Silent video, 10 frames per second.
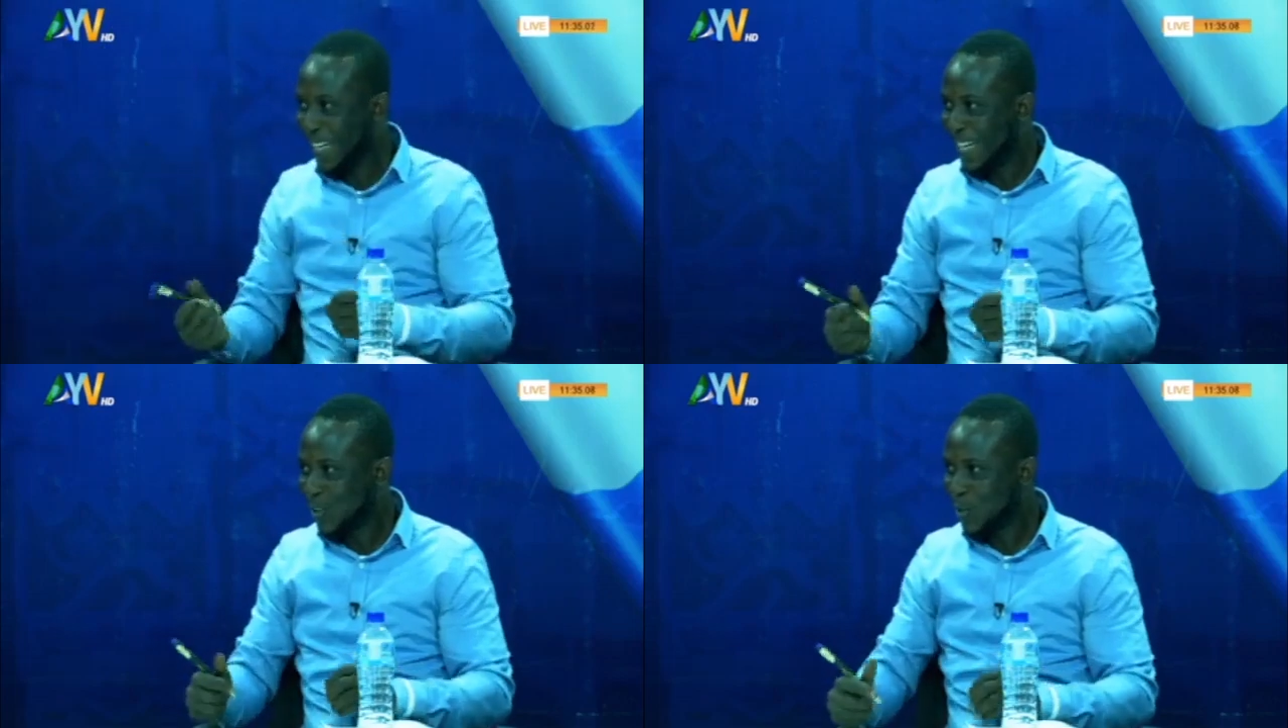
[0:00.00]

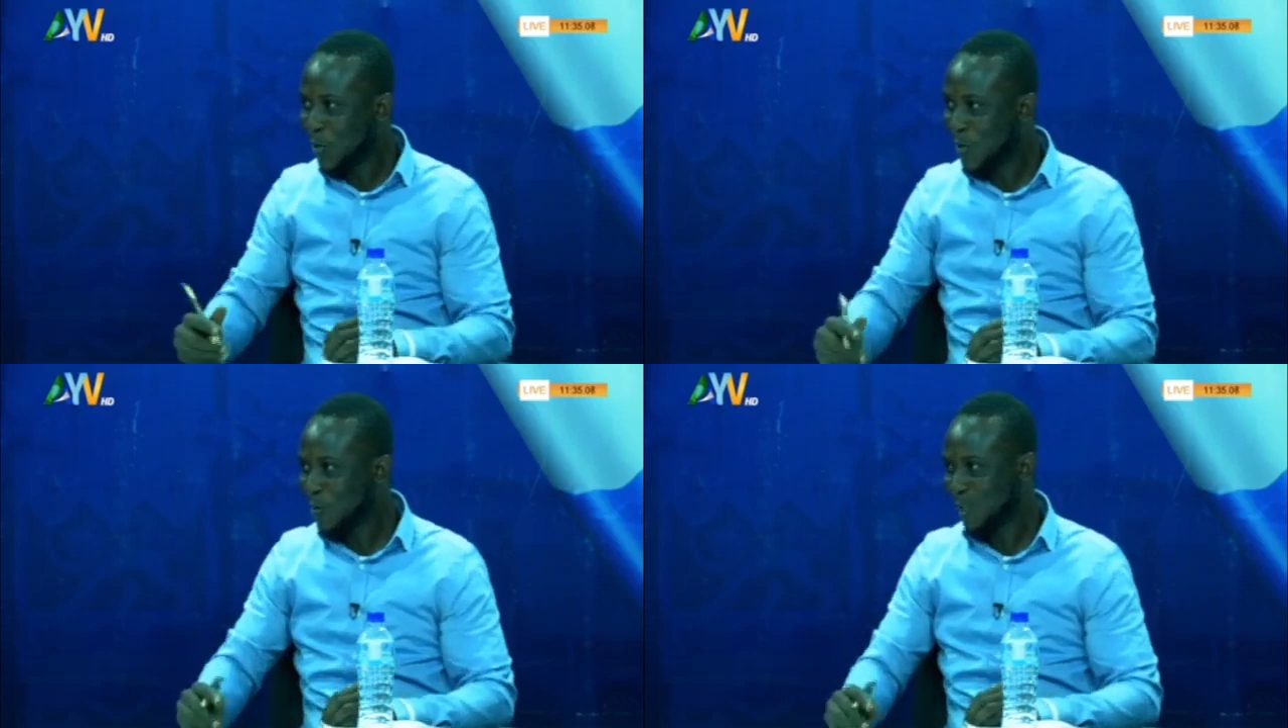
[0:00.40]
to create so
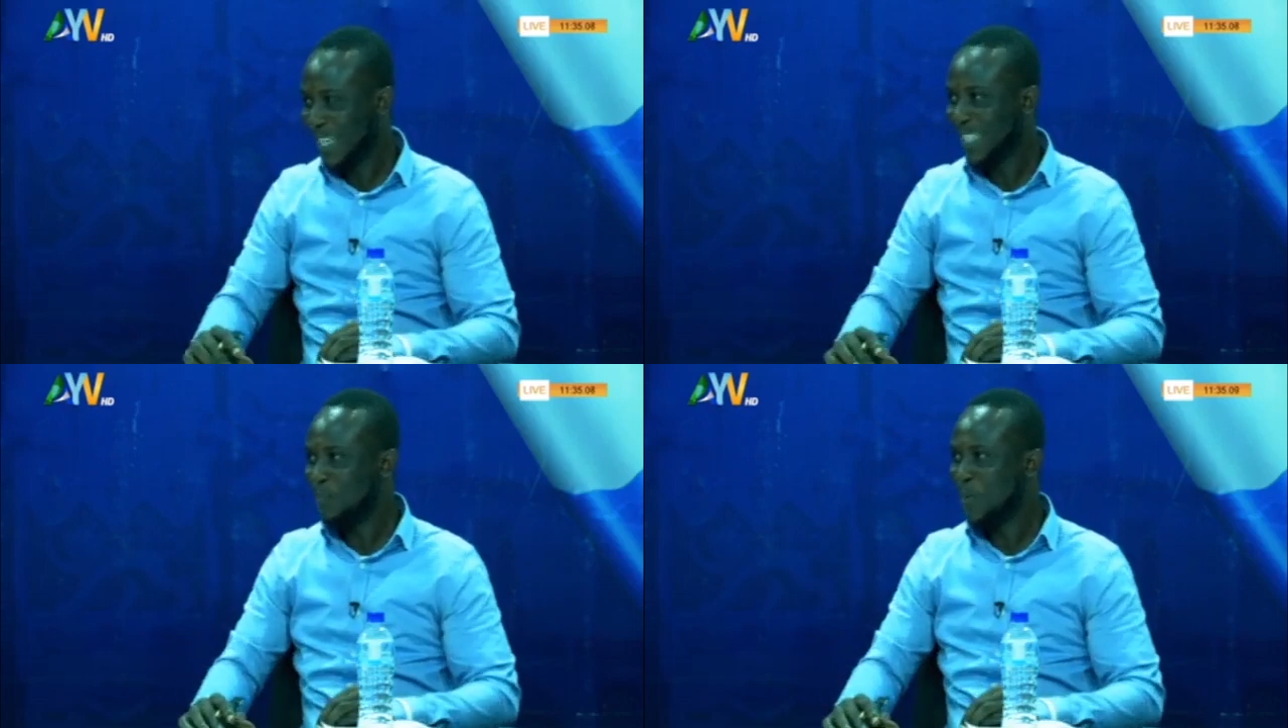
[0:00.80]
no more for
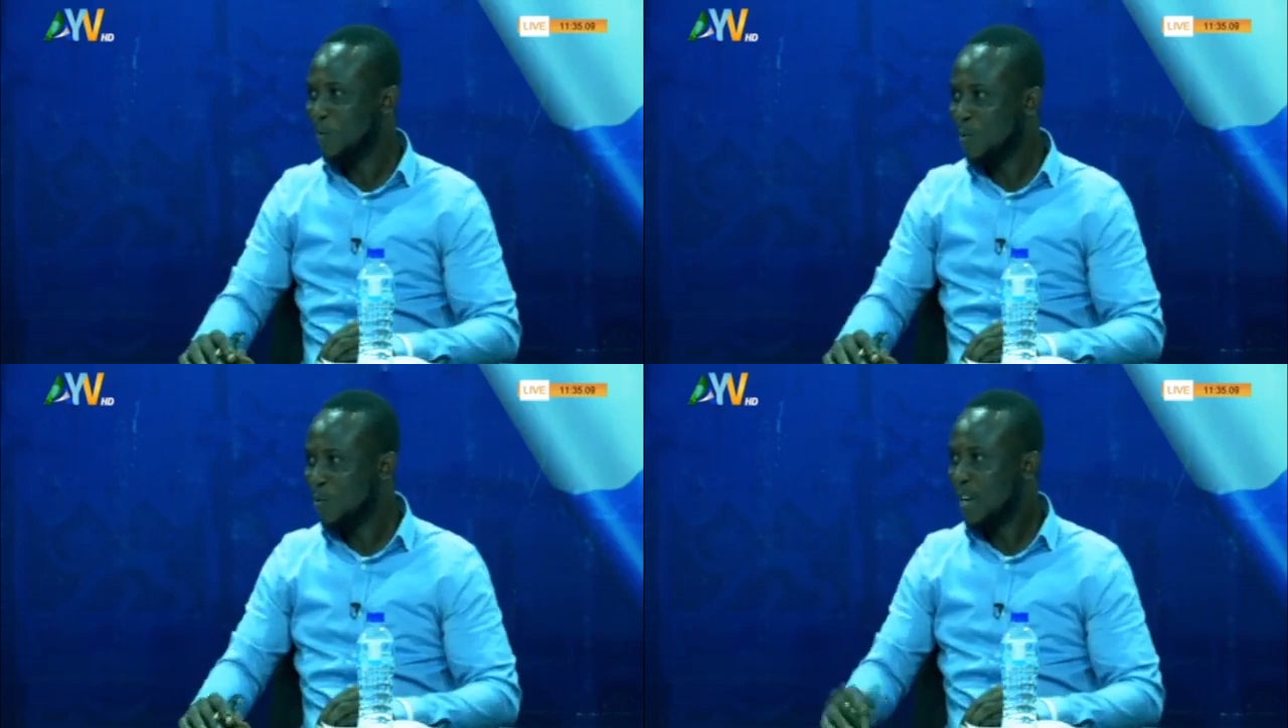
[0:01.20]
certain
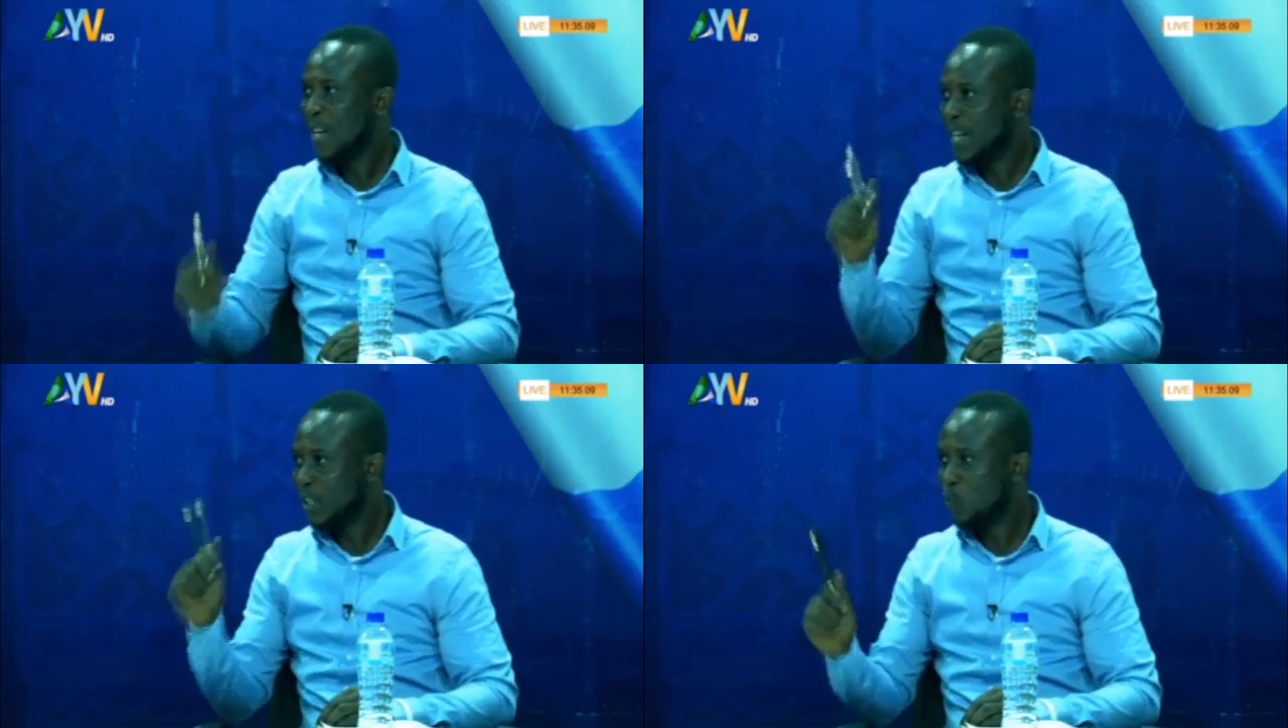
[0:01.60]
people.
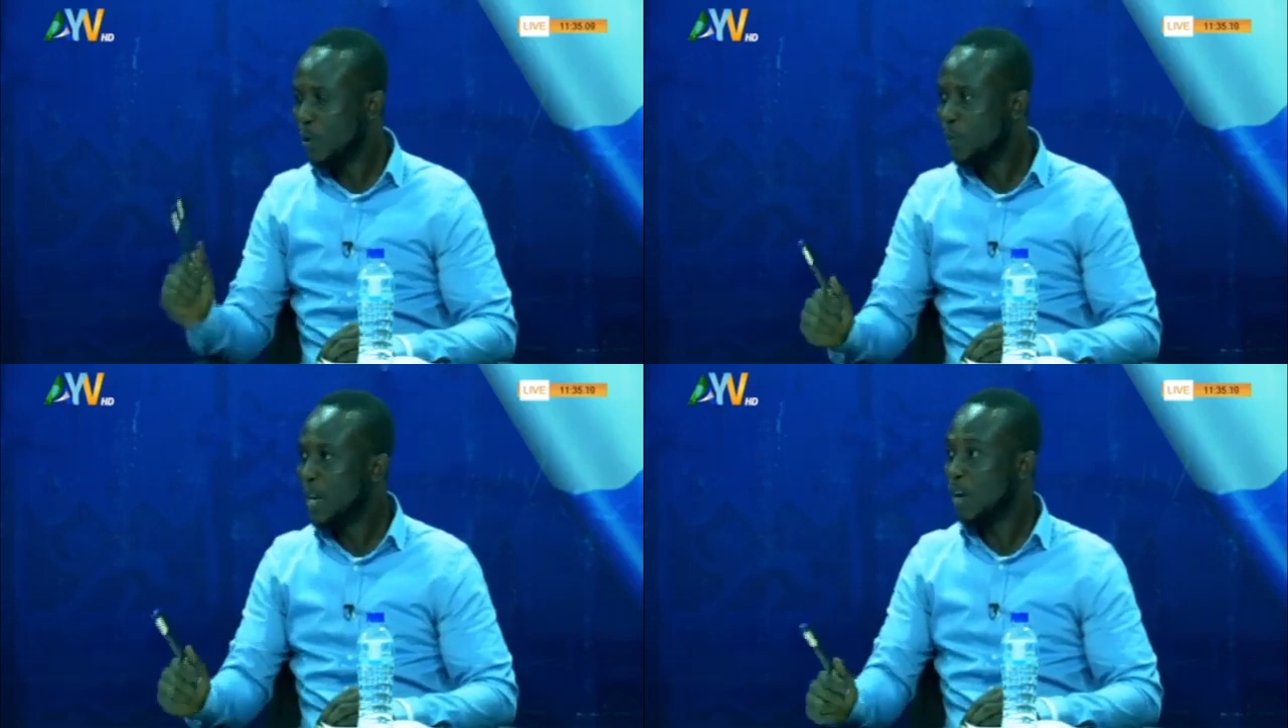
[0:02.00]
It
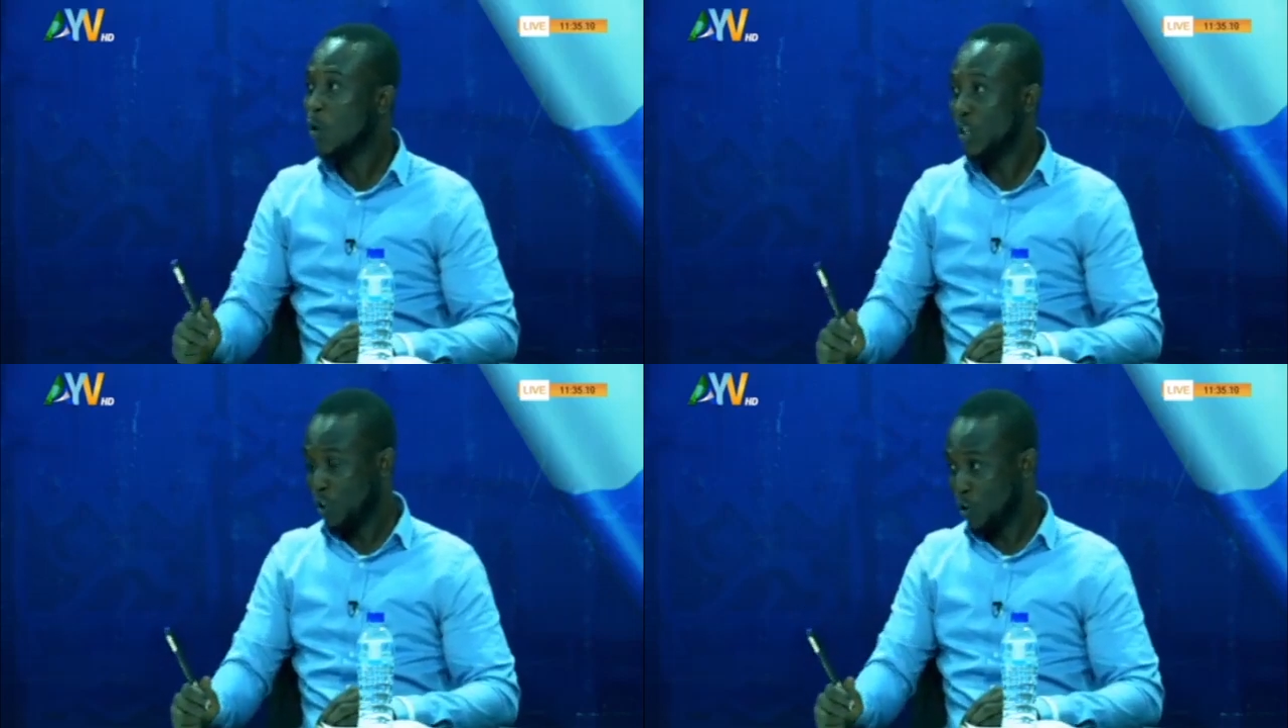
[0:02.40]
would be a
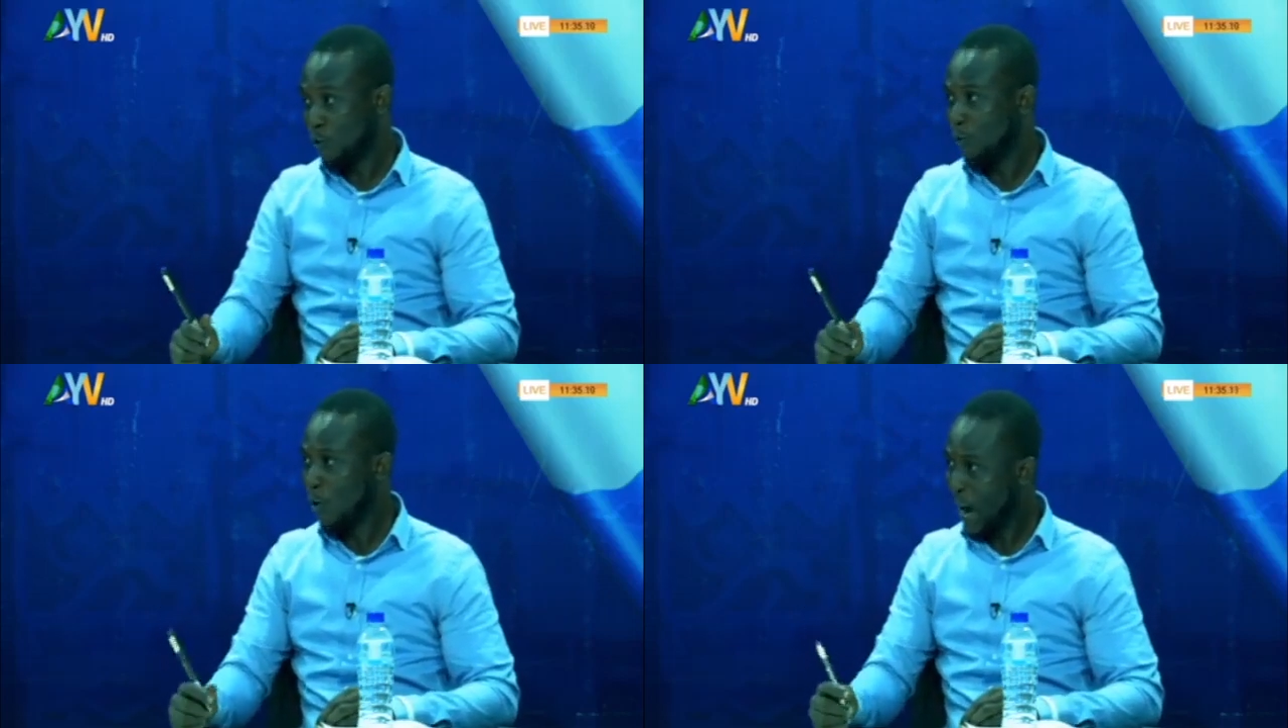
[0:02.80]
question
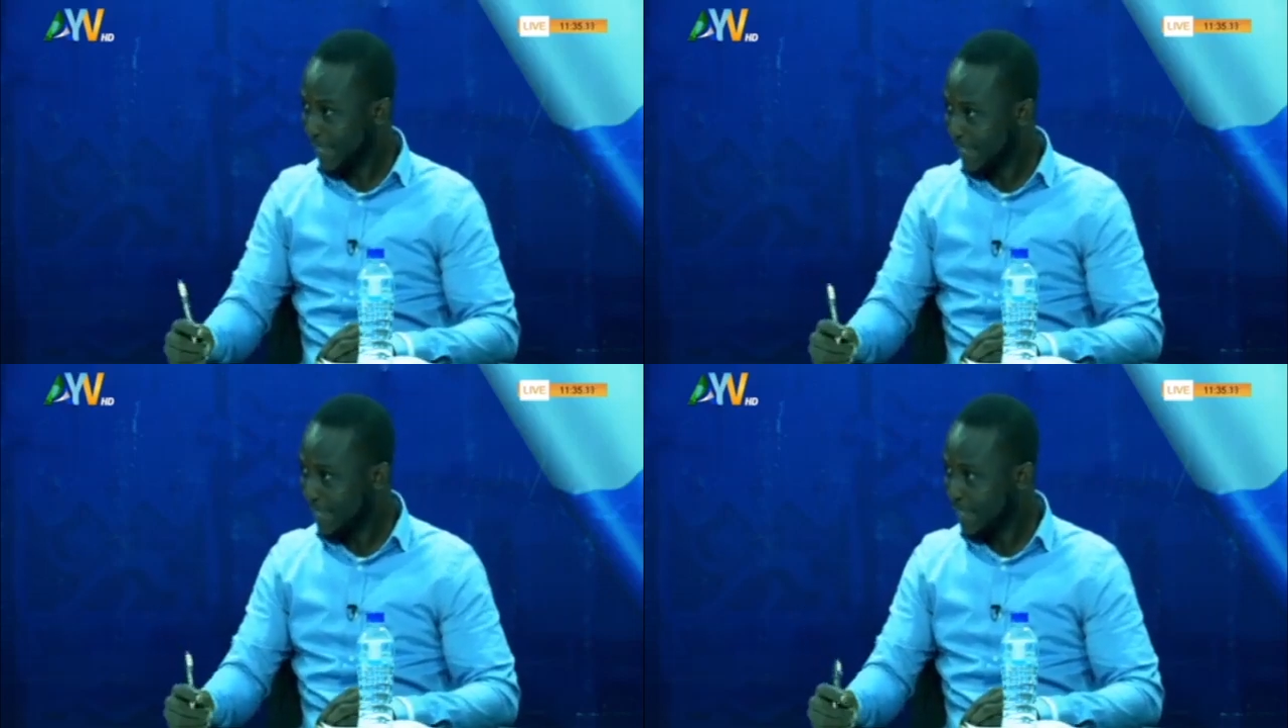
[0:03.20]
for
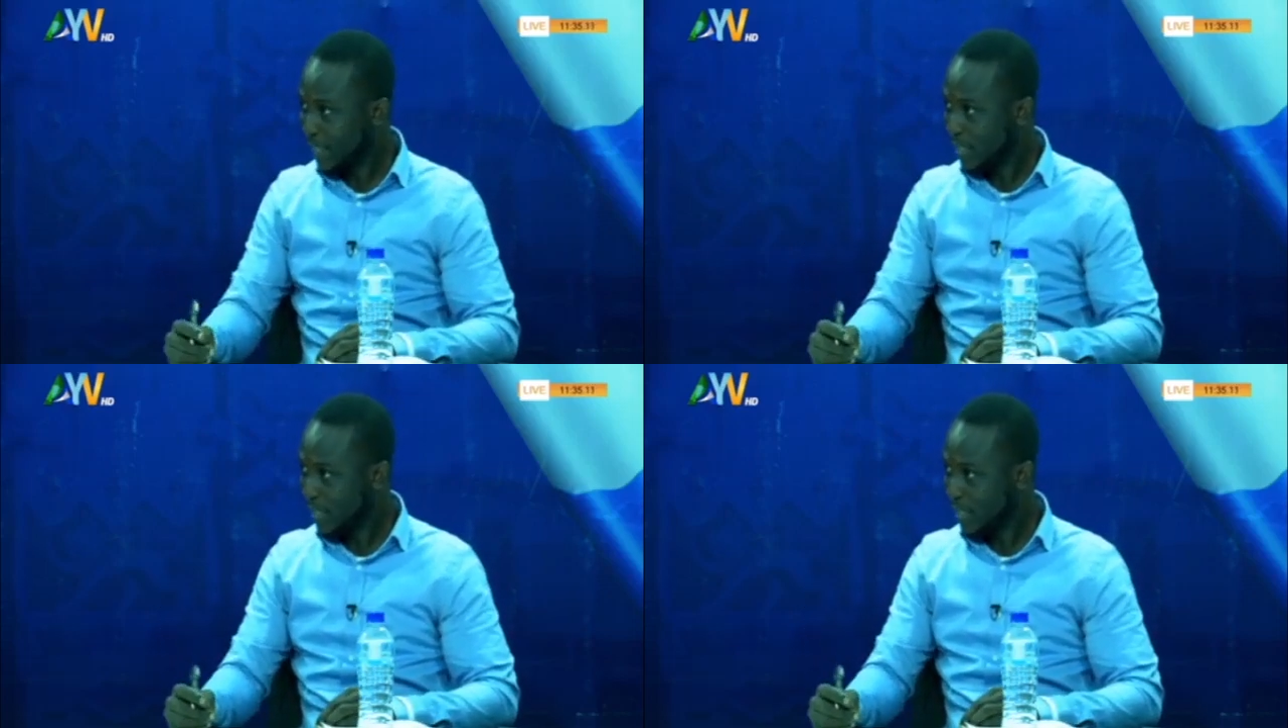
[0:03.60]
ask.